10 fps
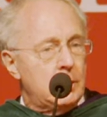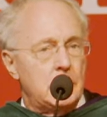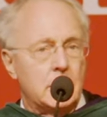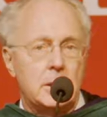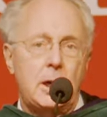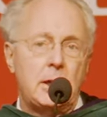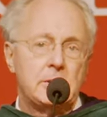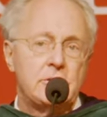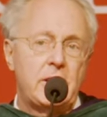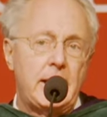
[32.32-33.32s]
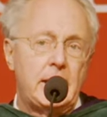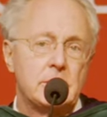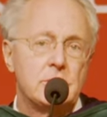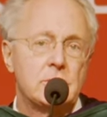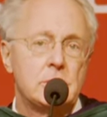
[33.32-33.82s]
The college
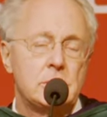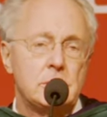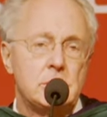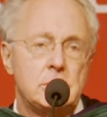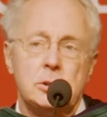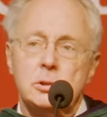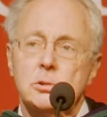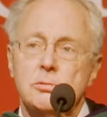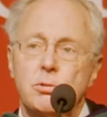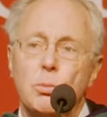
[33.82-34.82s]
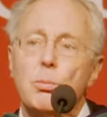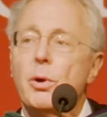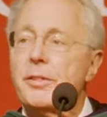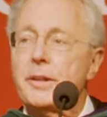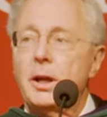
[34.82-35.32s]
has, for
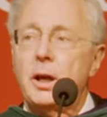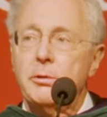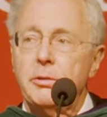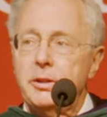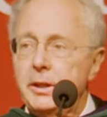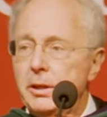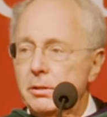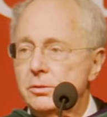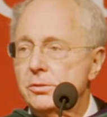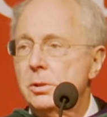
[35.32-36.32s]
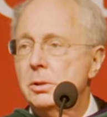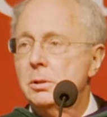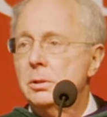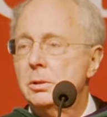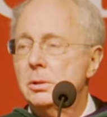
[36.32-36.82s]
more than one hundred years,
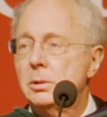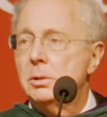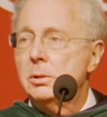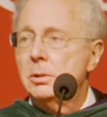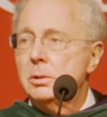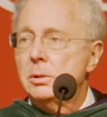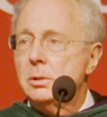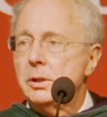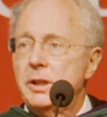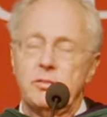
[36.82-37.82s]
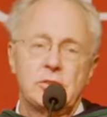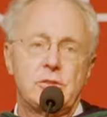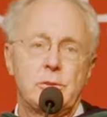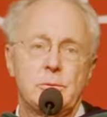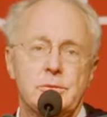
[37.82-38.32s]
given
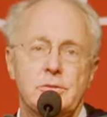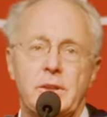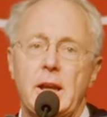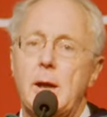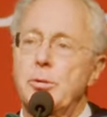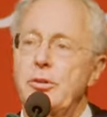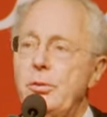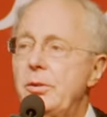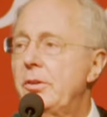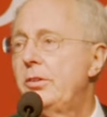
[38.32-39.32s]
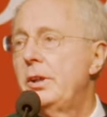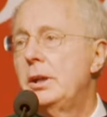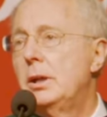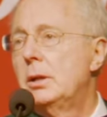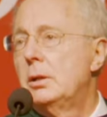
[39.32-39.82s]
students the
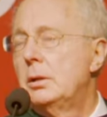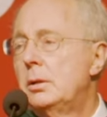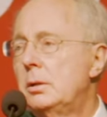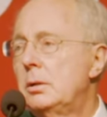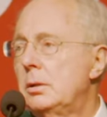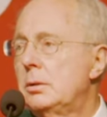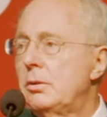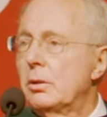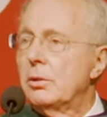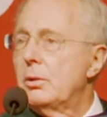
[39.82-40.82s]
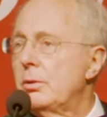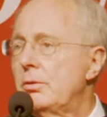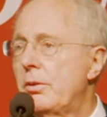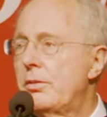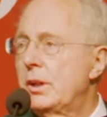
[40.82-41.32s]
opportunity to learn
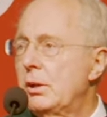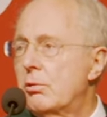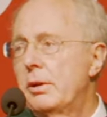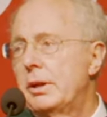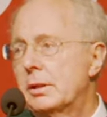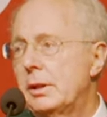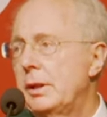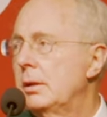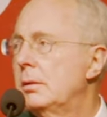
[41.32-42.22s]
to think critically